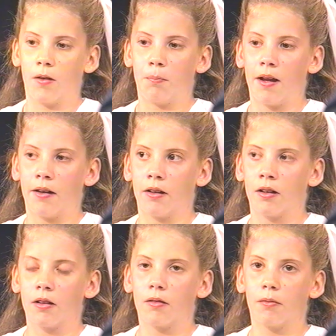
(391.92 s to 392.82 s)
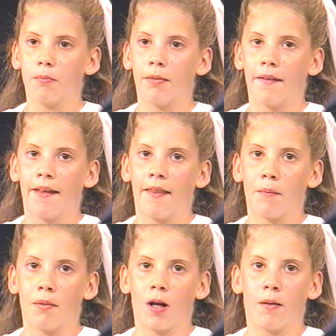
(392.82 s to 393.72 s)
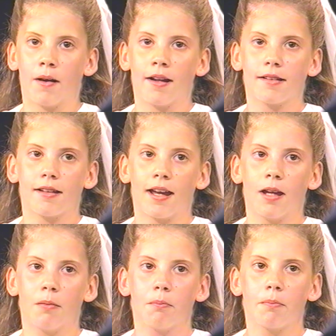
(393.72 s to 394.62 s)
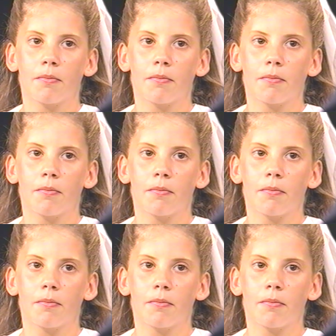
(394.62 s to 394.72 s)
better, but then the paramedics came,